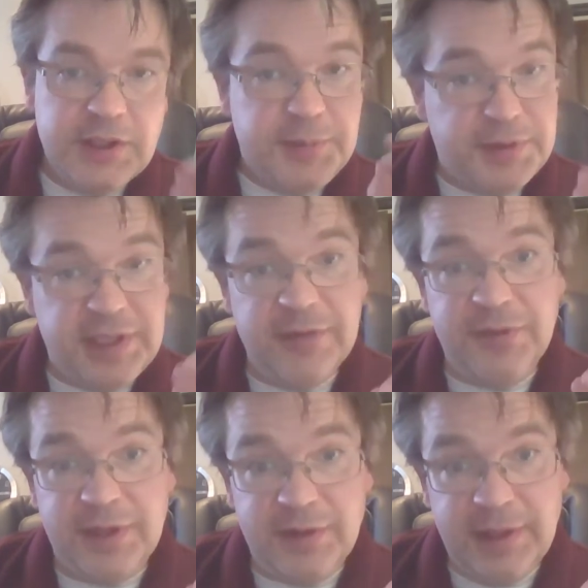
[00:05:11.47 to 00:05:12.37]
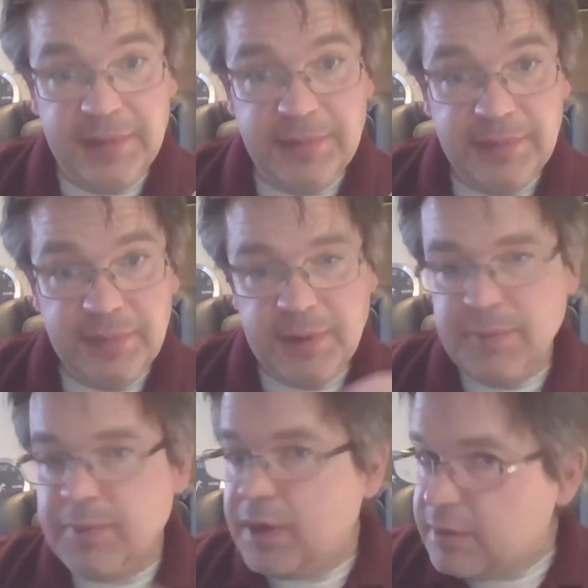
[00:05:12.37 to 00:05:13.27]
Specifically,
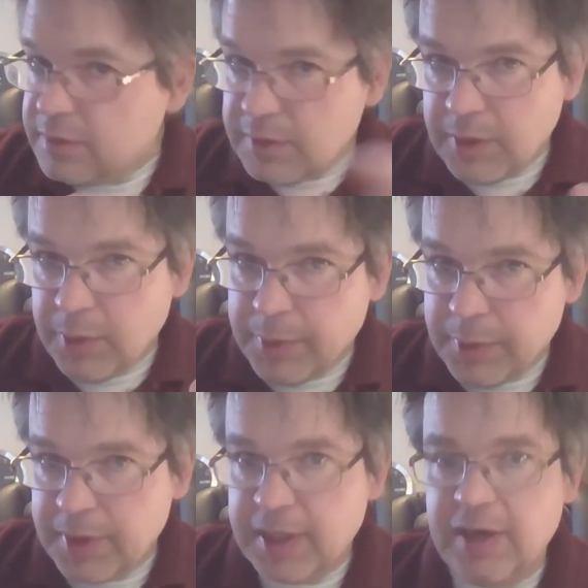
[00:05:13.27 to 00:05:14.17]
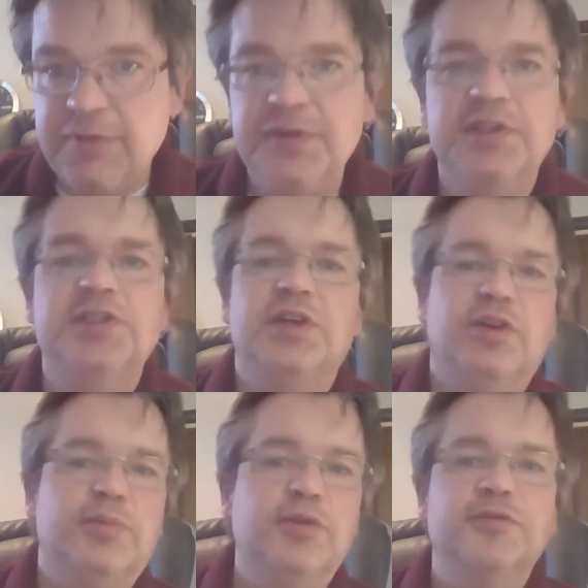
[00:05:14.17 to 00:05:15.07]
when we look at how
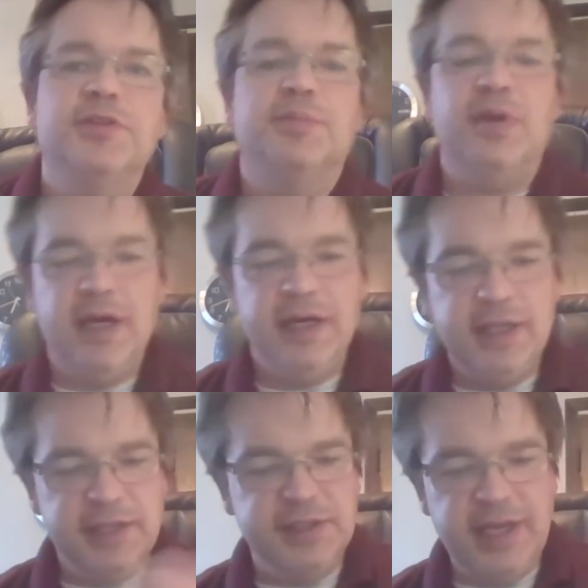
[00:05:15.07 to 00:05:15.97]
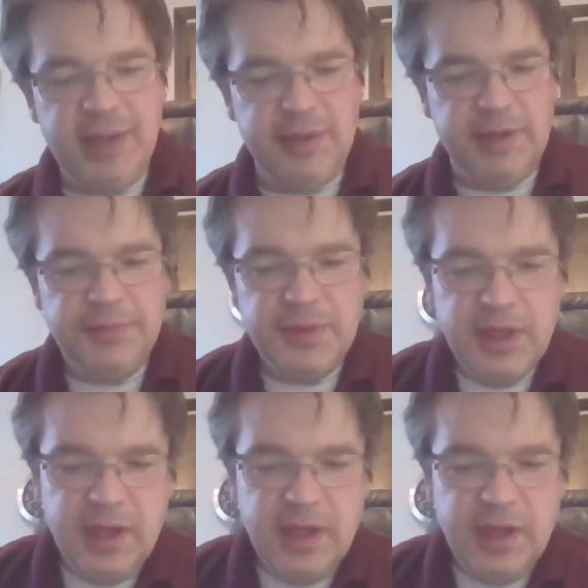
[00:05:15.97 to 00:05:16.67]
Fitzgerald moves the plot, examine